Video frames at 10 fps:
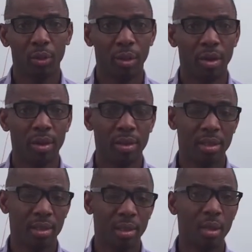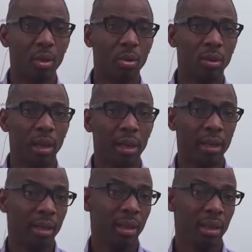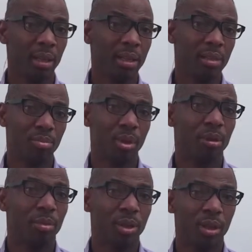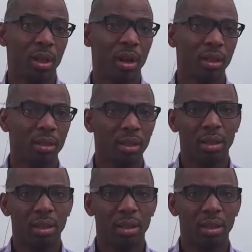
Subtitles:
whereas the stakeholder is pretty much the heart.